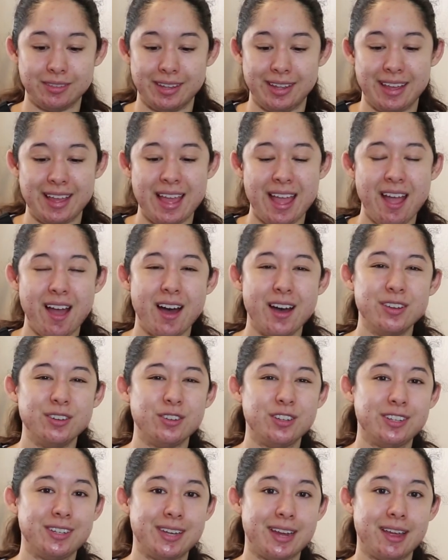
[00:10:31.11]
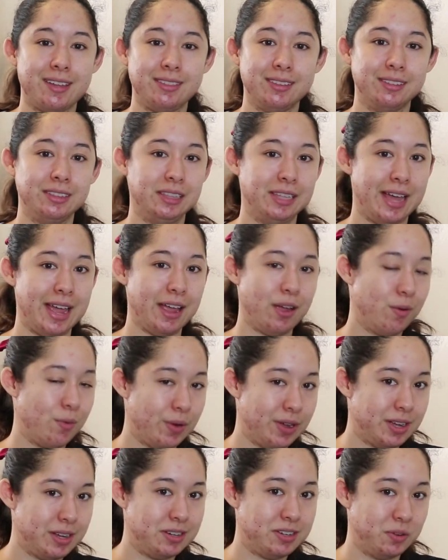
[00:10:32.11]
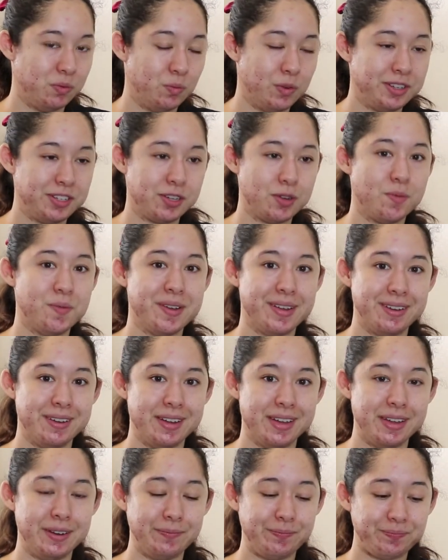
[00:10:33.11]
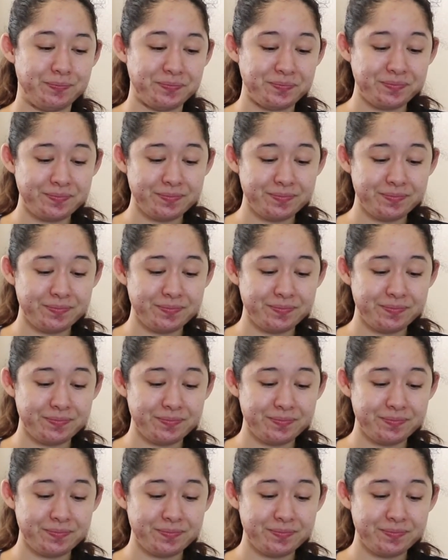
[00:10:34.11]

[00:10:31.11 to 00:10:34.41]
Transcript: like understand the language and what's going on.